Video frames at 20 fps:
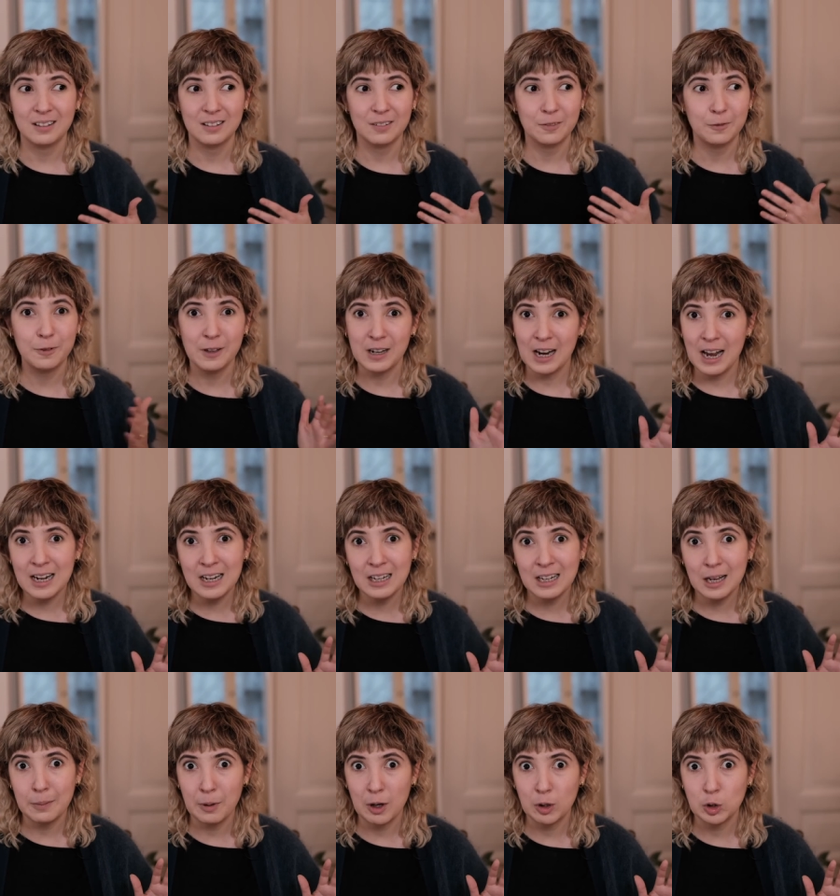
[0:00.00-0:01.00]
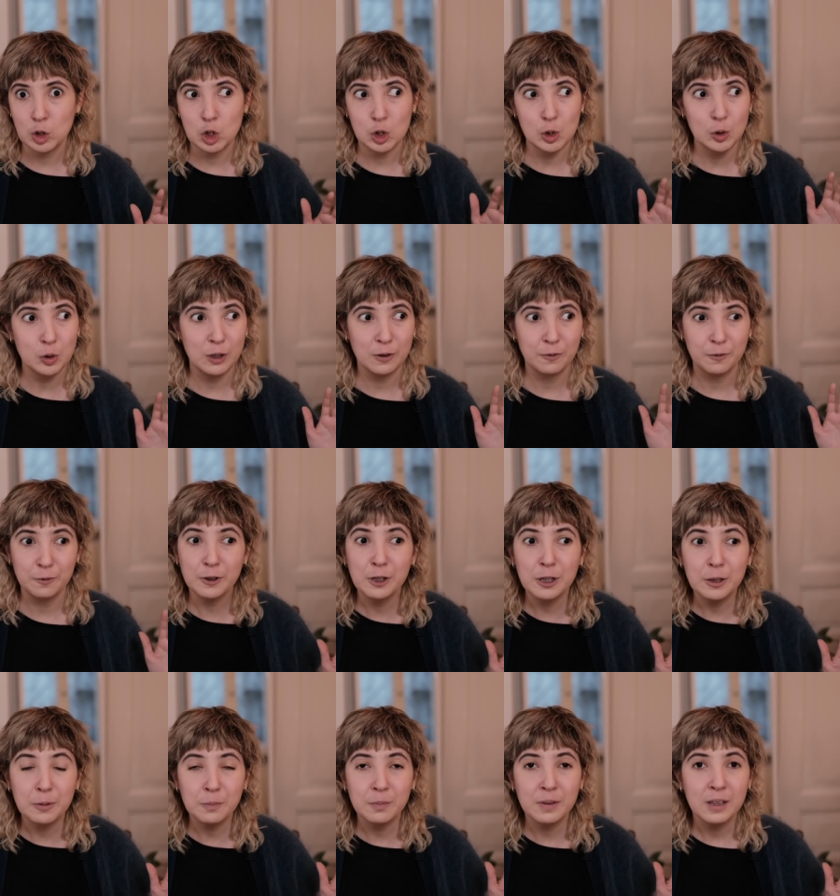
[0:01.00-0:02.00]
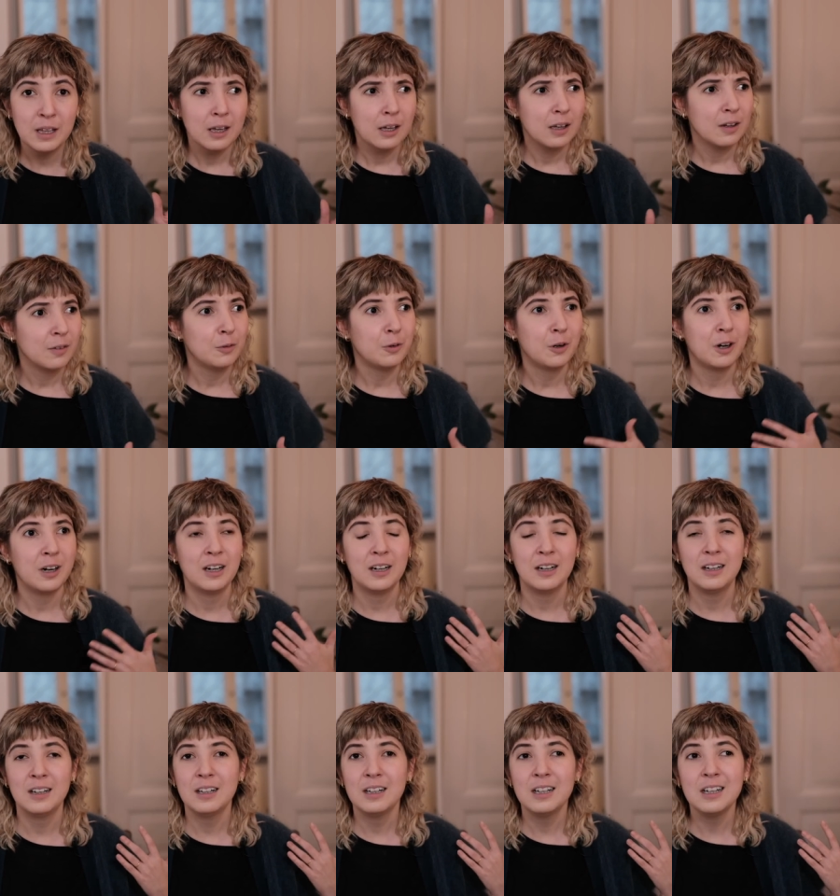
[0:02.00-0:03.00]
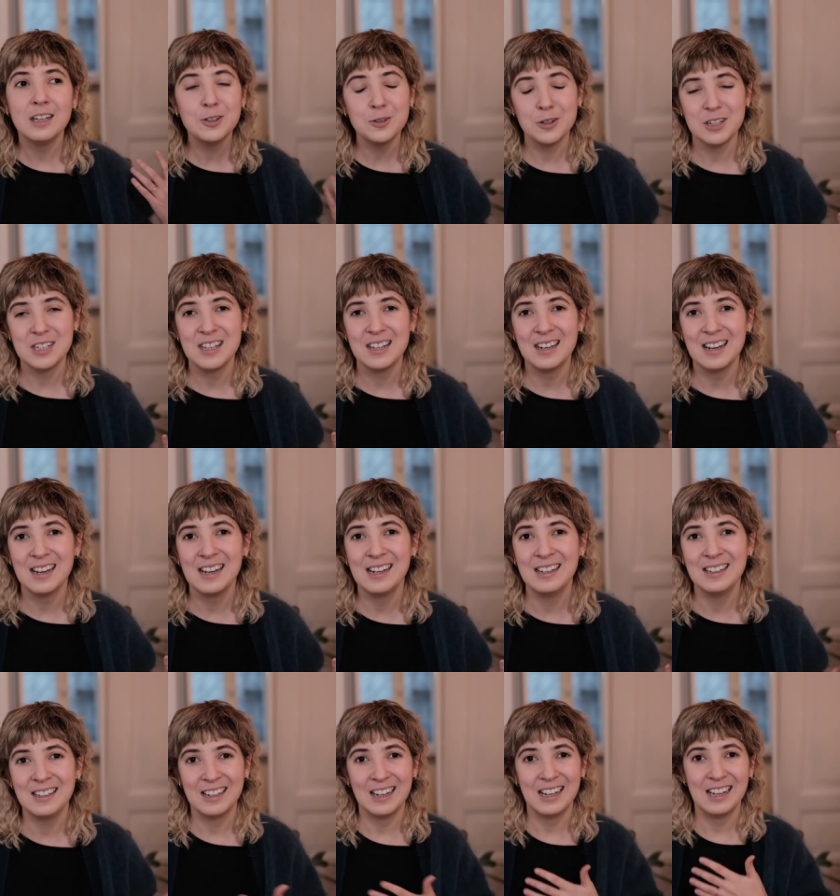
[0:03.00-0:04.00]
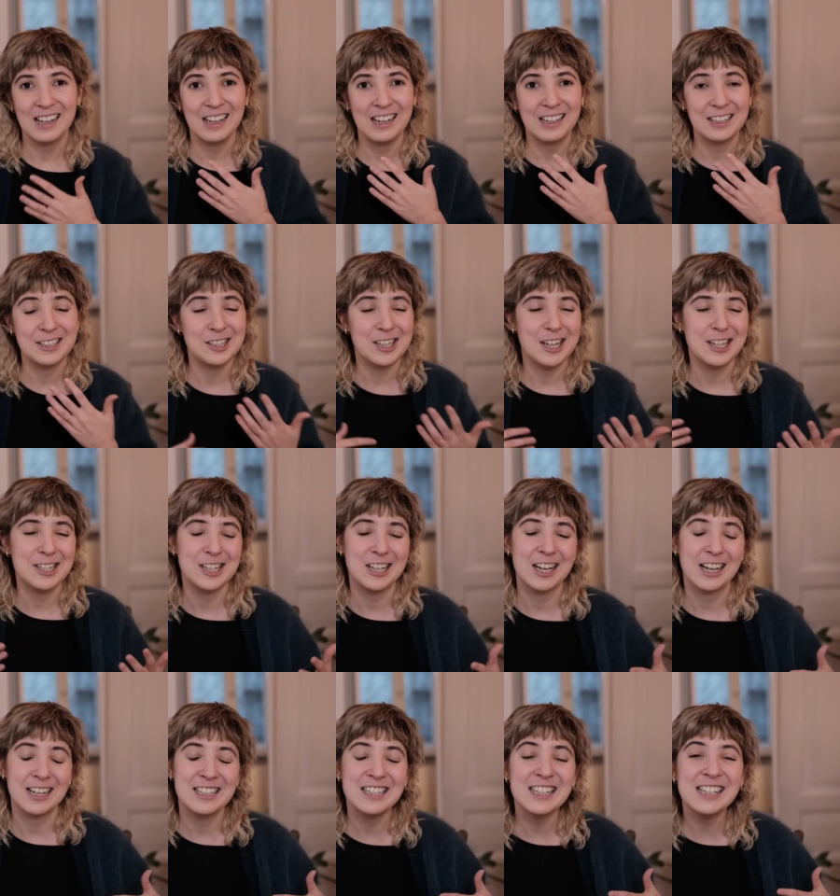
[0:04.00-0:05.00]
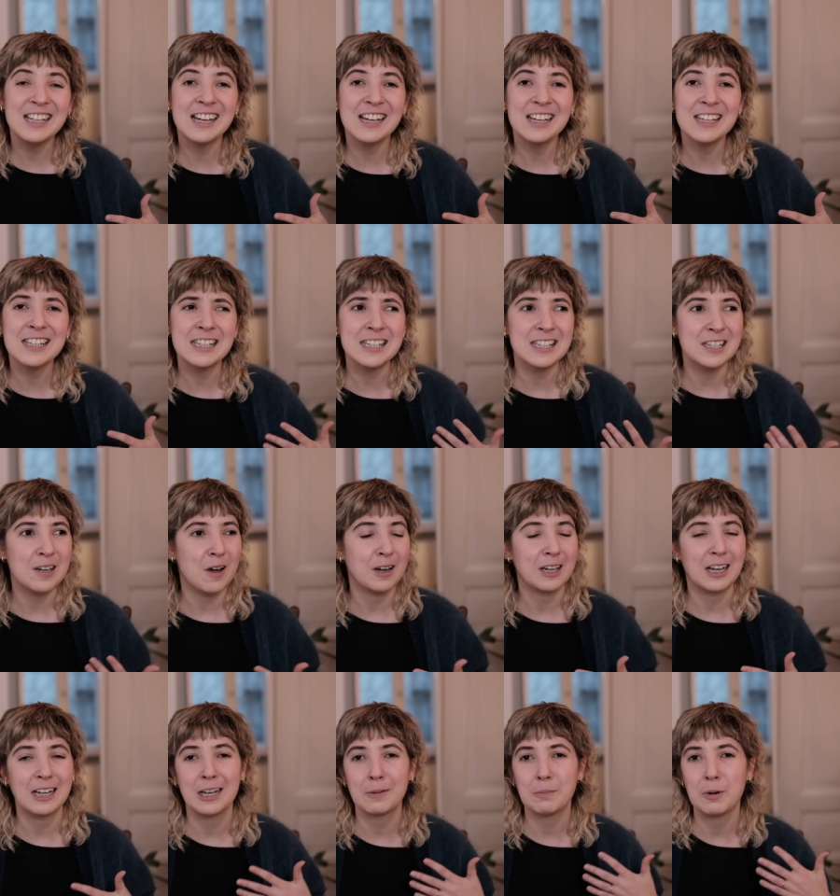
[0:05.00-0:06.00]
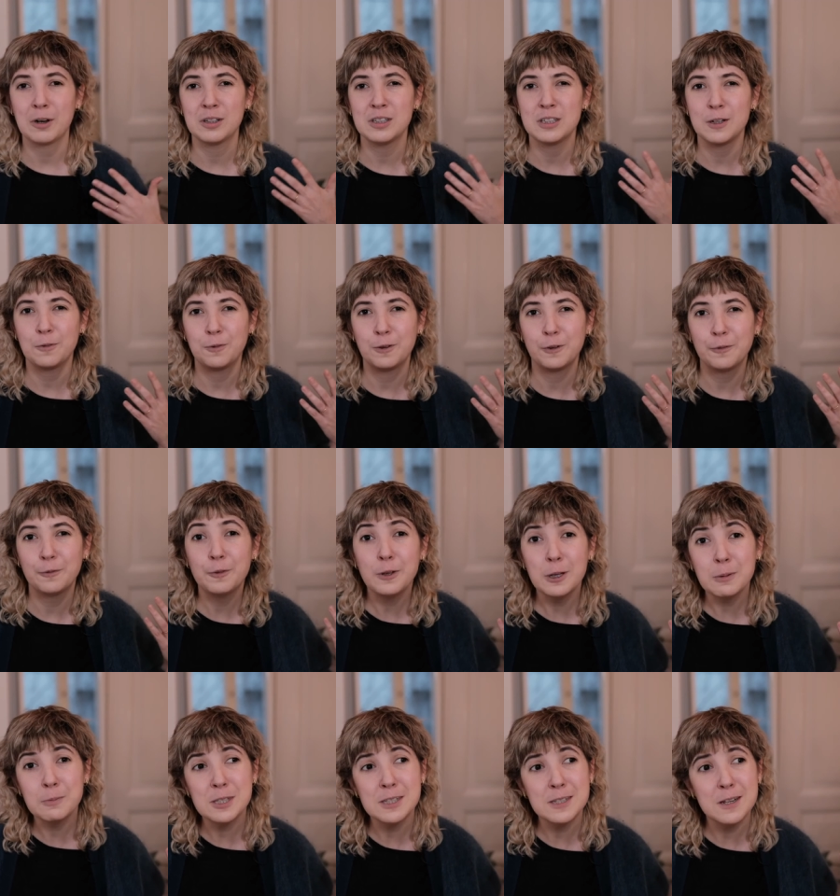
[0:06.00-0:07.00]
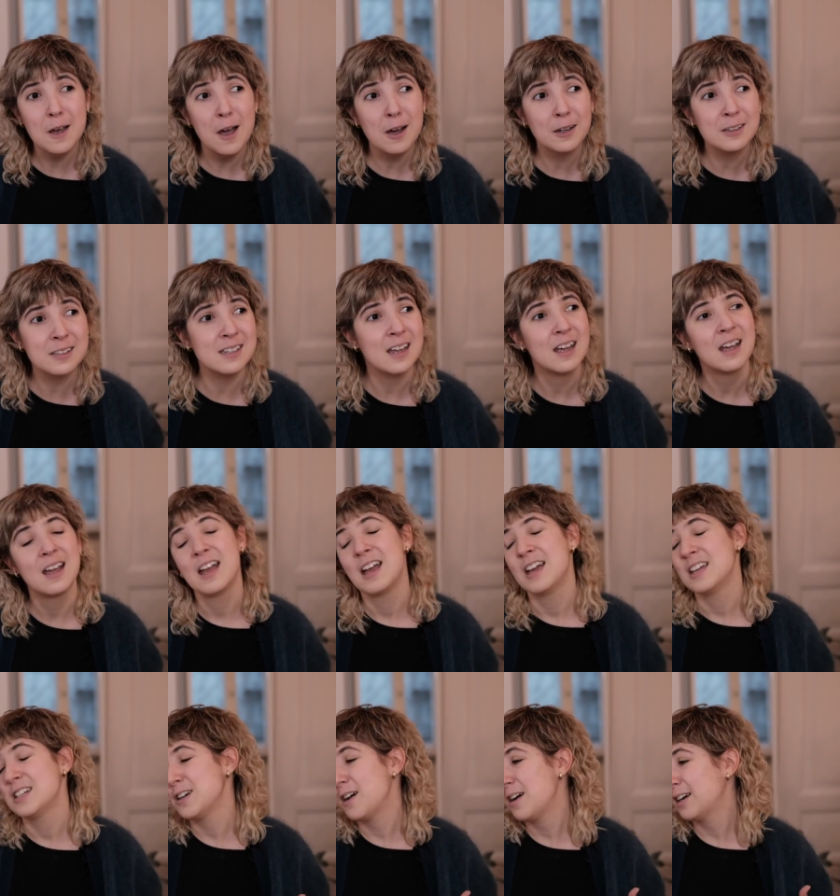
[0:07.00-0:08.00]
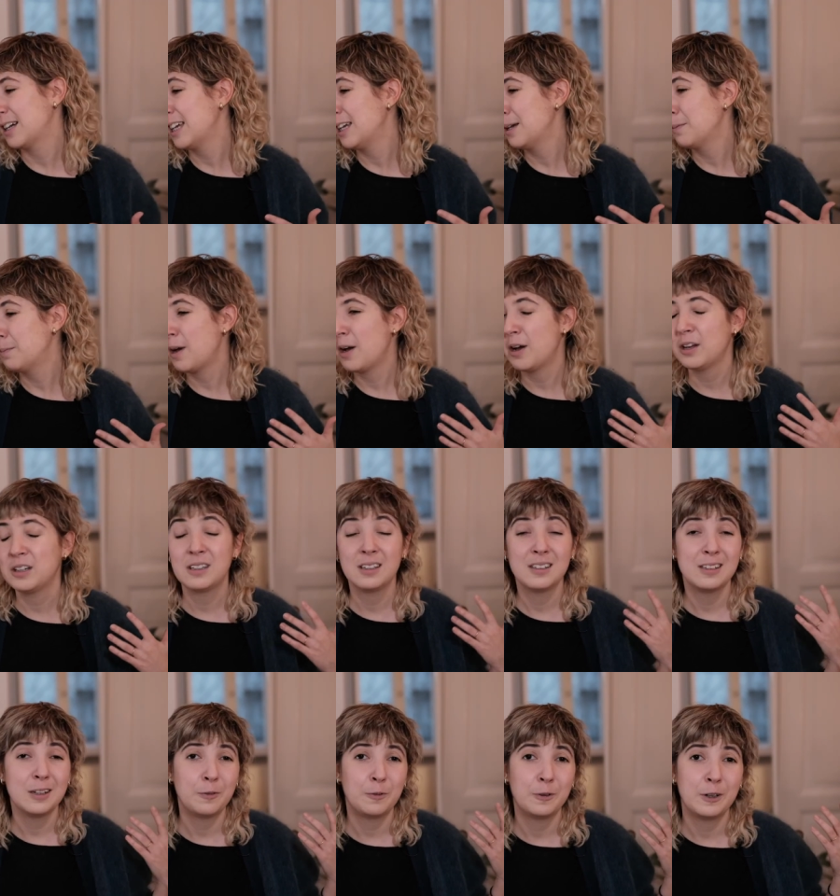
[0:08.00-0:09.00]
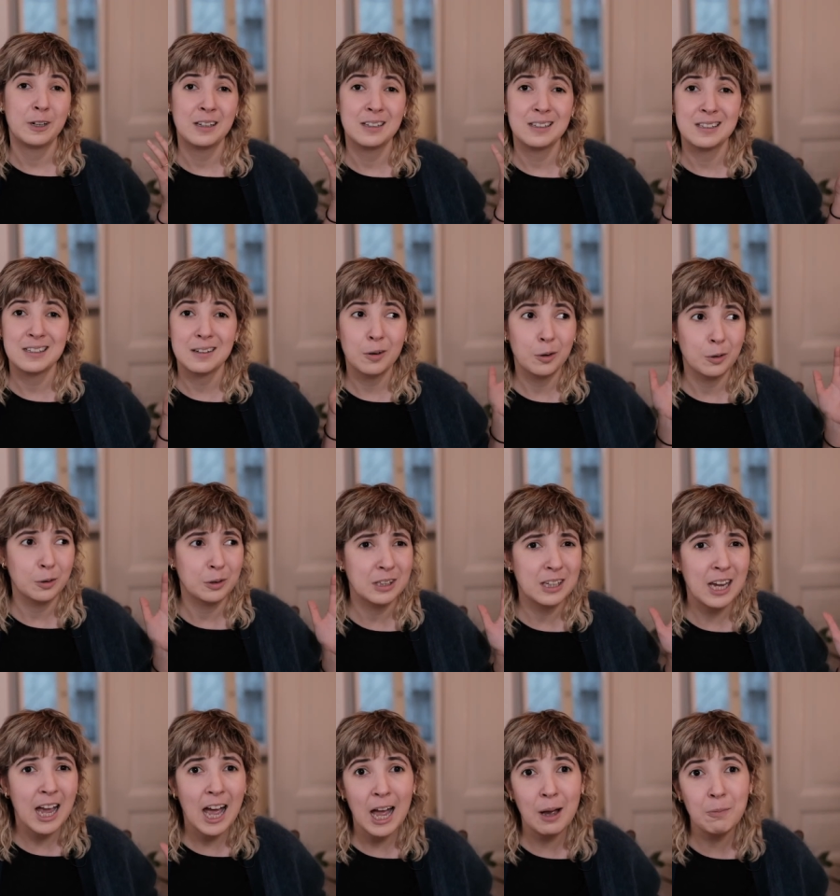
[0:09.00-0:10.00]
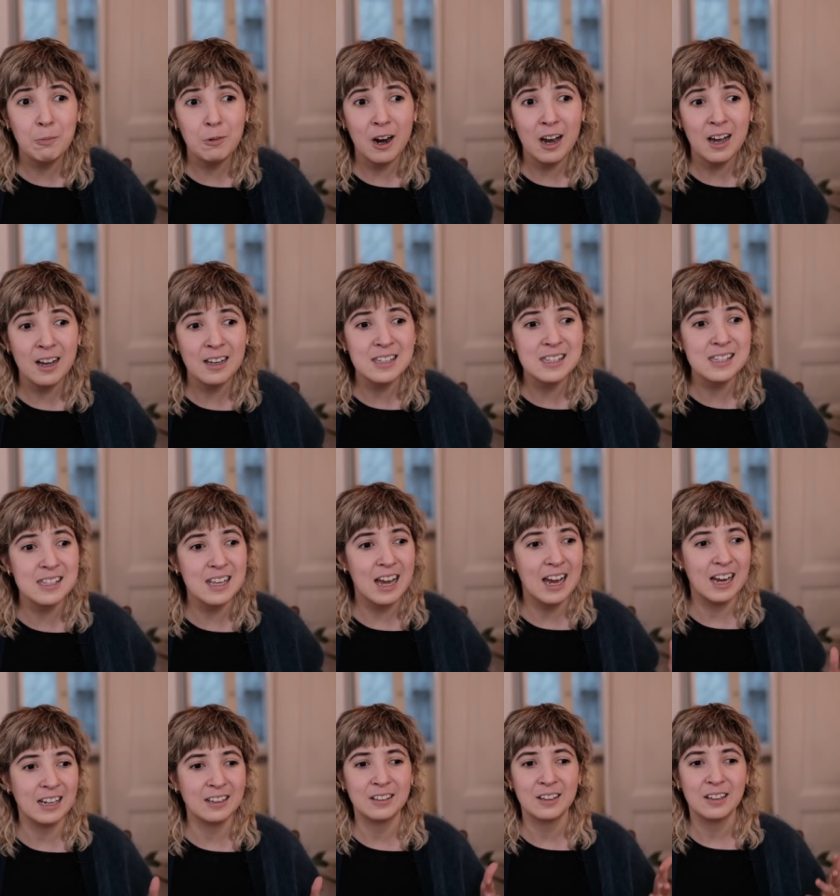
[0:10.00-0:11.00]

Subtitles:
fanatic about shooting film, who are interested in exchanging ideas, talking about different film stocks, talking about different old cameras, and